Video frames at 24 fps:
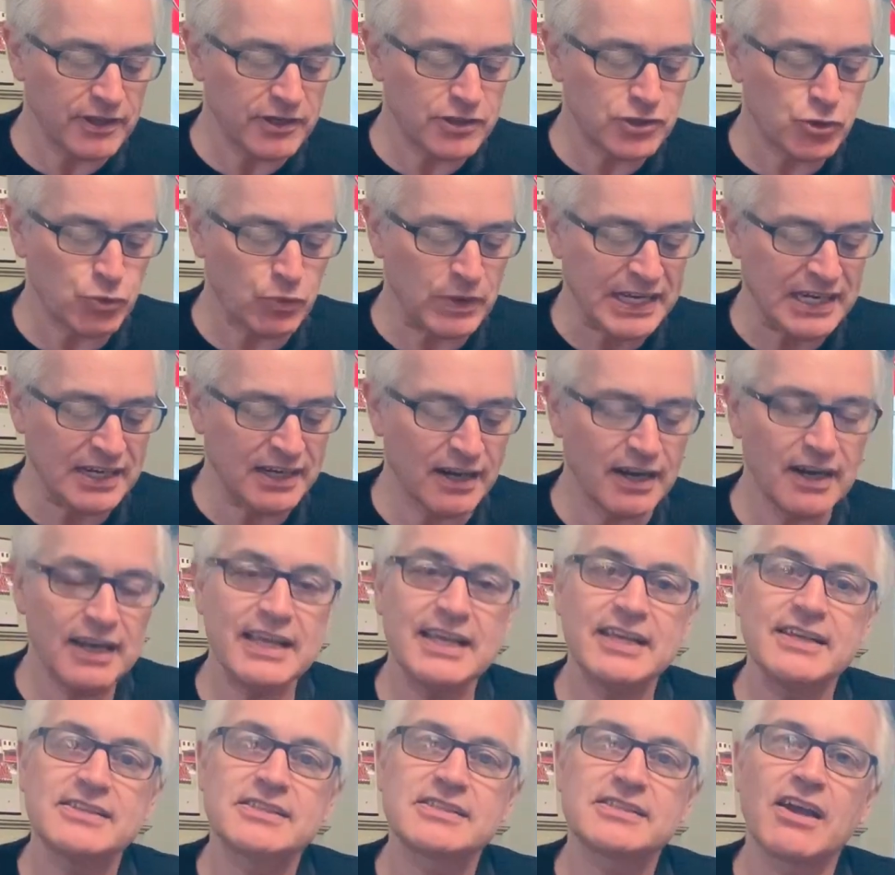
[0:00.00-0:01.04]
the
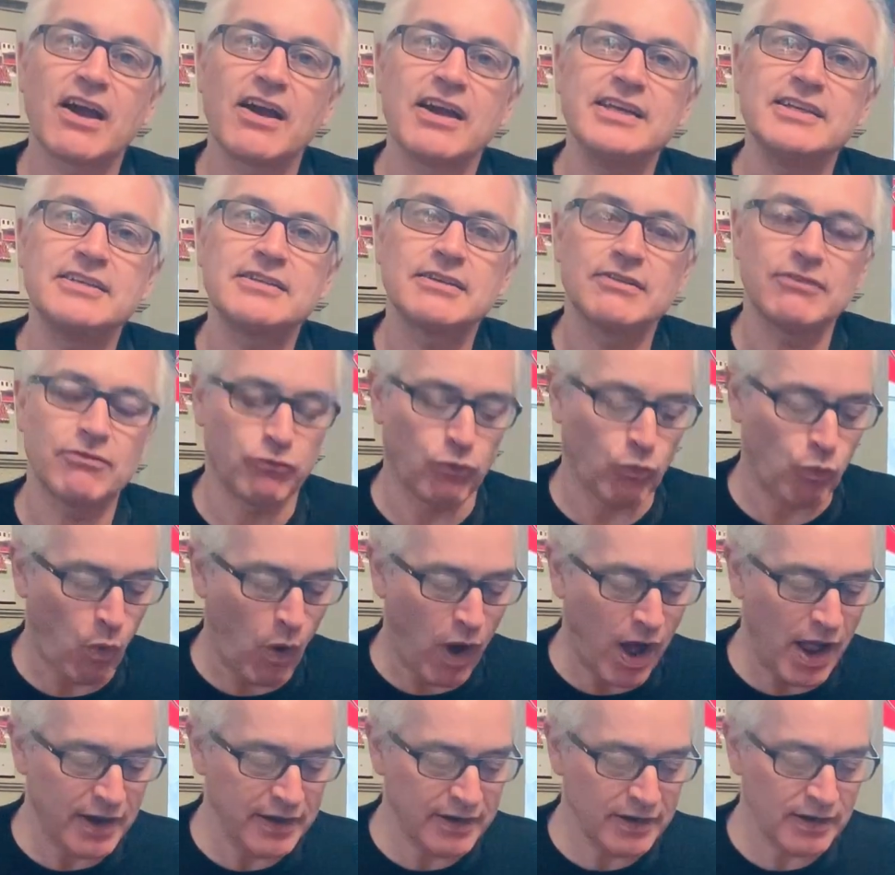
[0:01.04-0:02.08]
dwindling sight of
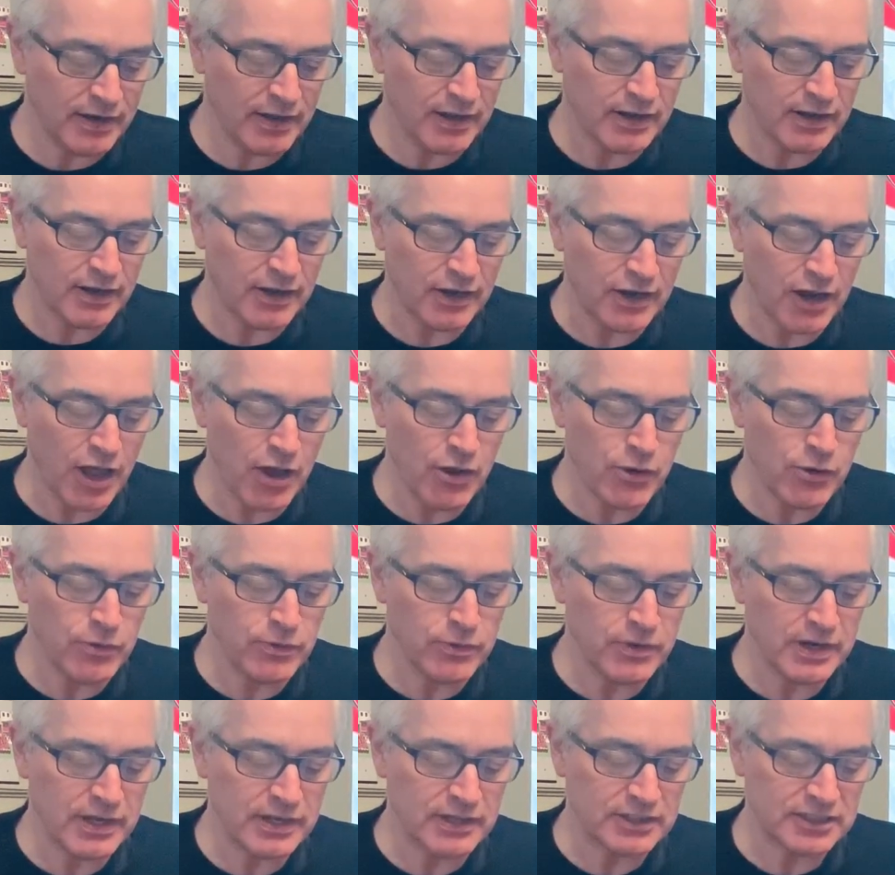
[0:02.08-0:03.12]
one
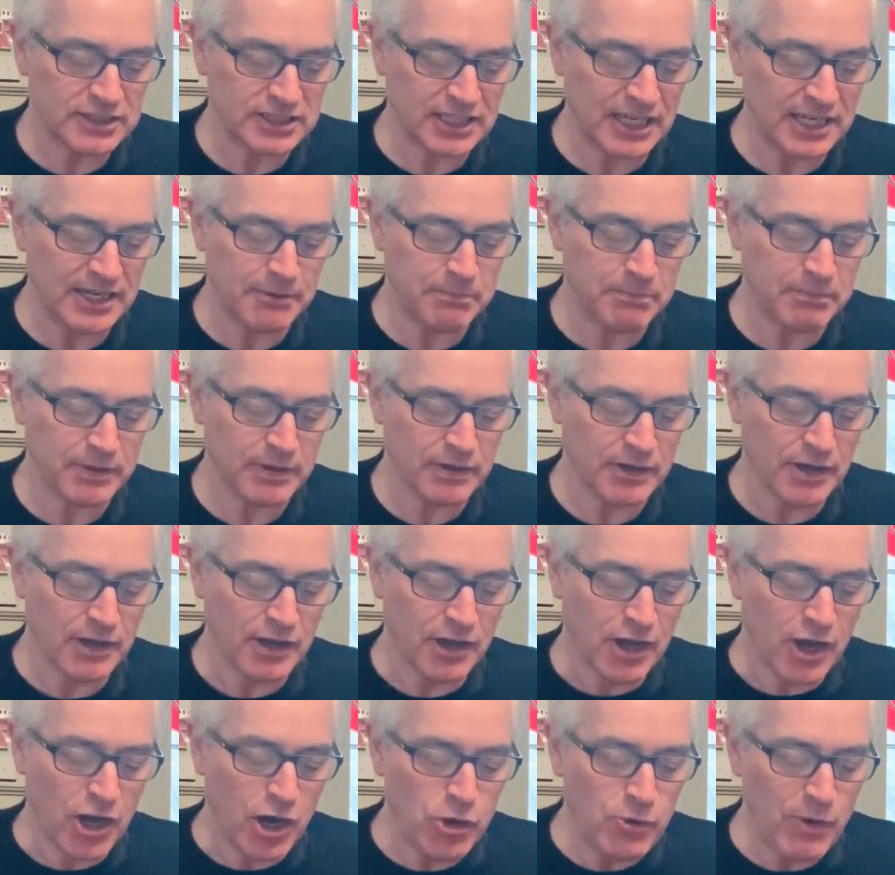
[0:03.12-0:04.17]
lone sheep
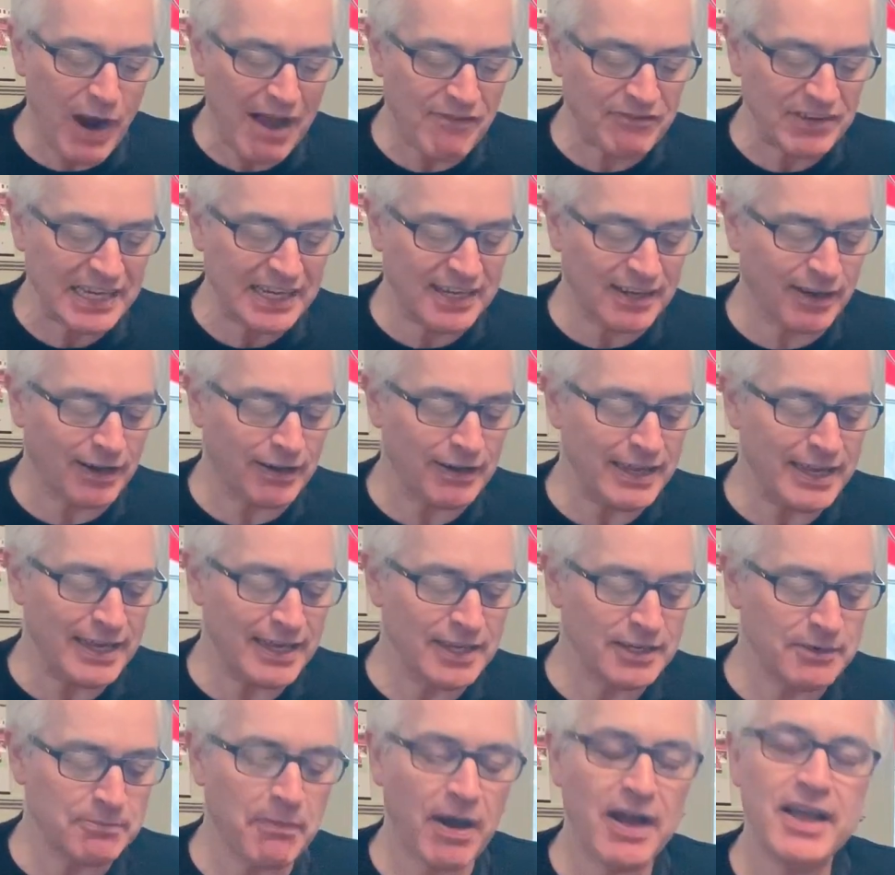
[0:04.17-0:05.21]
who, having
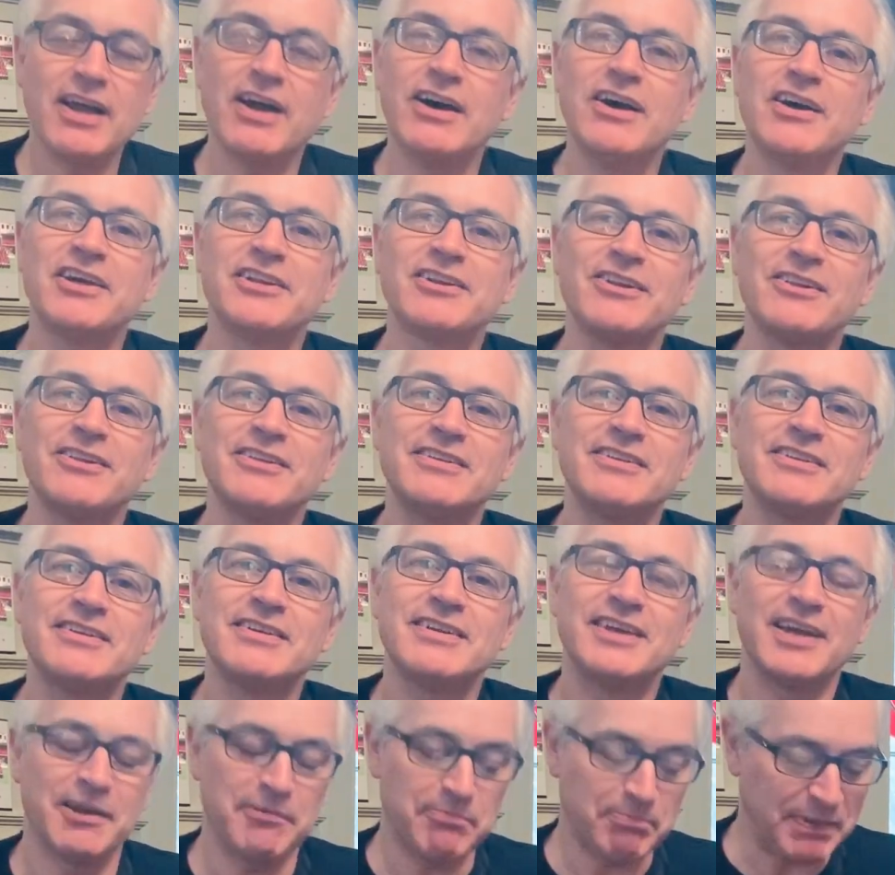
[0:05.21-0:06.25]
cleared my hurdle
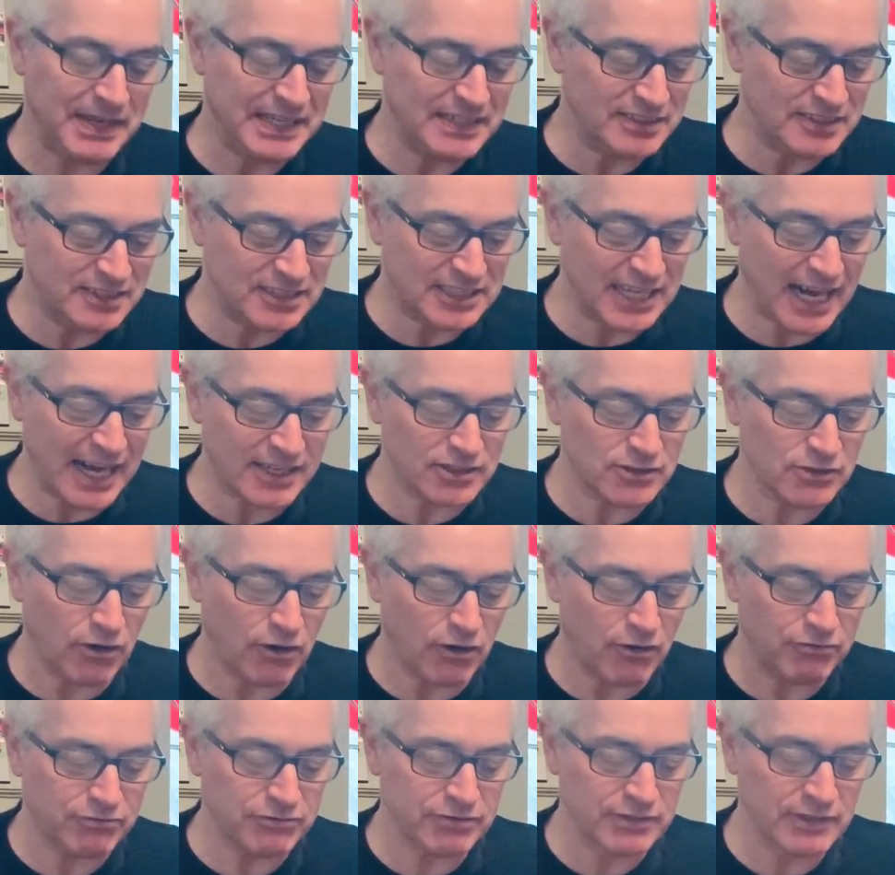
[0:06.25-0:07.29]
and been checked
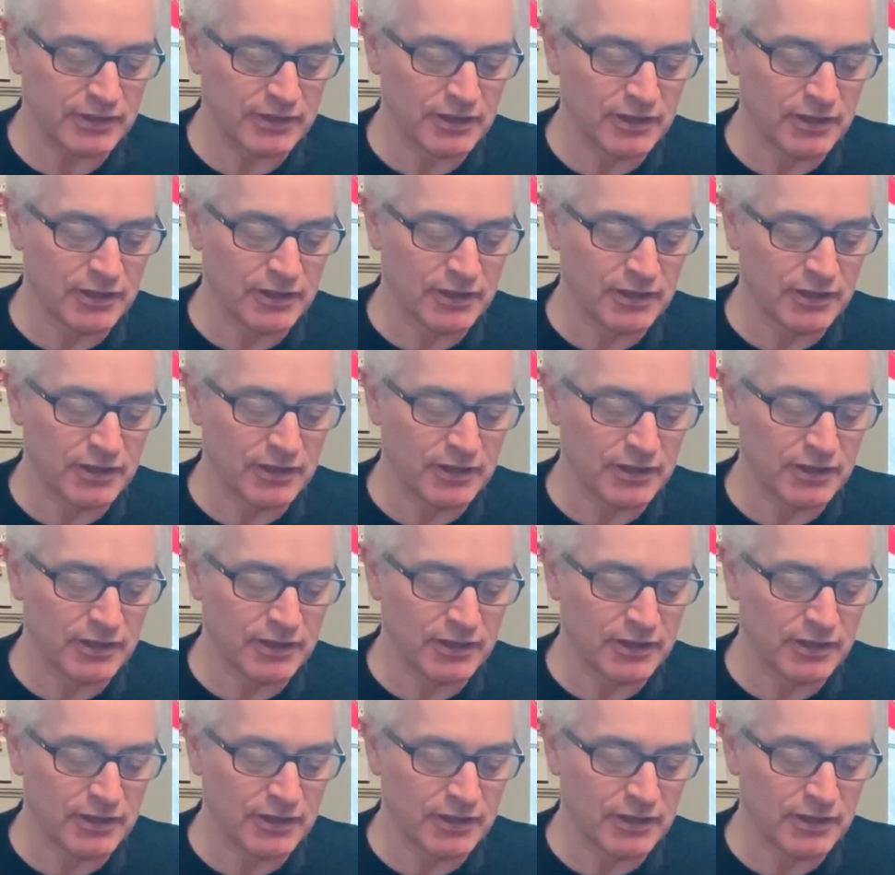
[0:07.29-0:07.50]
off,